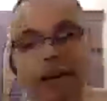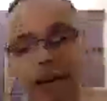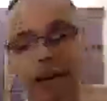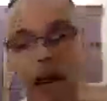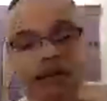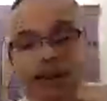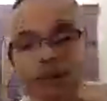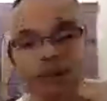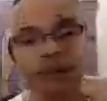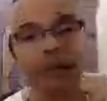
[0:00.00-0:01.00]
having an argument
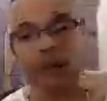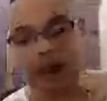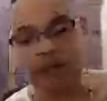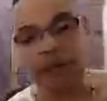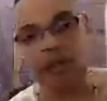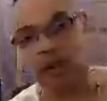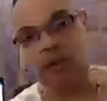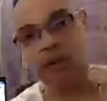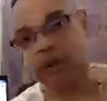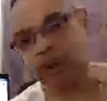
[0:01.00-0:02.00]
with your mate. You're having an
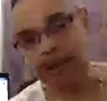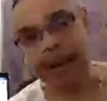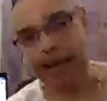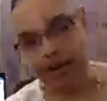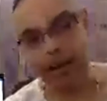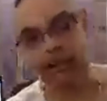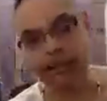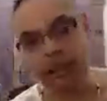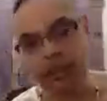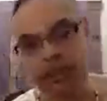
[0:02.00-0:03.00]
argument with another aspect
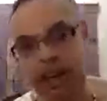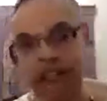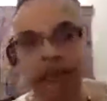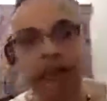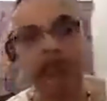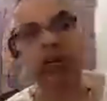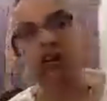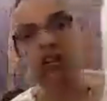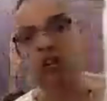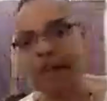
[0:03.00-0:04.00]
of yourself, because
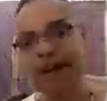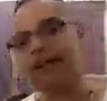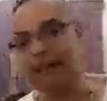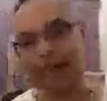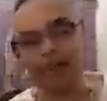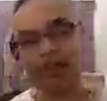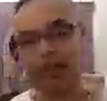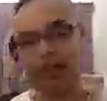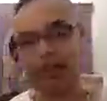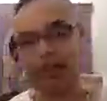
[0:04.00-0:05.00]
you manifested
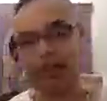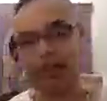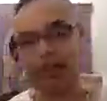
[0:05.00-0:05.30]
your mate.